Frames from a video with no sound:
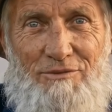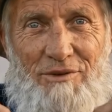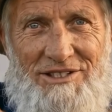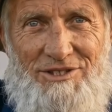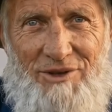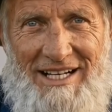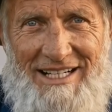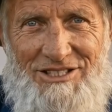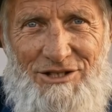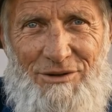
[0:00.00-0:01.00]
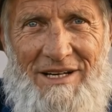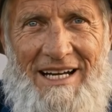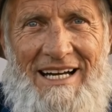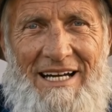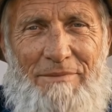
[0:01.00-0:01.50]
you're about to run
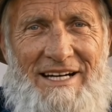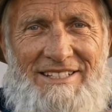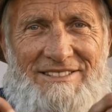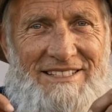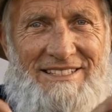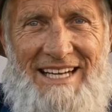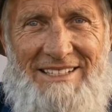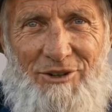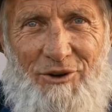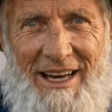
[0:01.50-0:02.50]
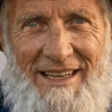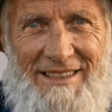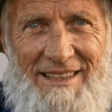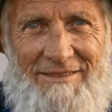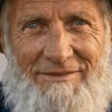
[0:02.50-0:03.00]
straight into, because
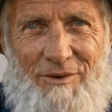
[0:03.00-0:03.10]
success